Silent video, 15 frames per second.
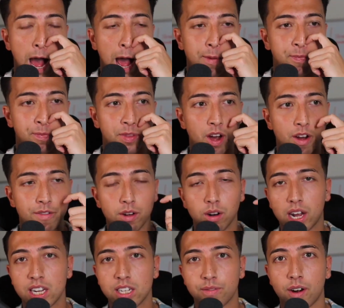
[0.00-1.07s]
And I feel
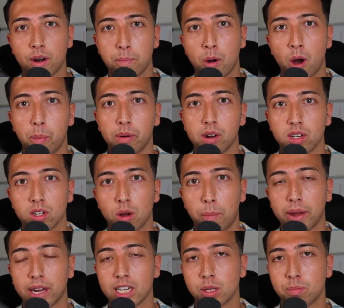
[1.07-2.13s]
like it's a very popular
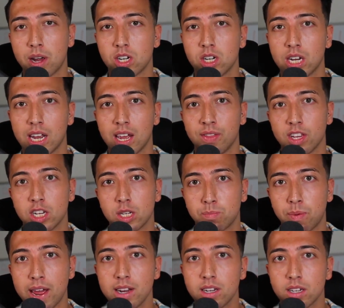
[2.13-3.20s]
topic, especially in the
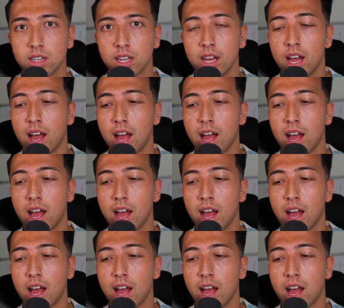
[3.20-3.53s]
space,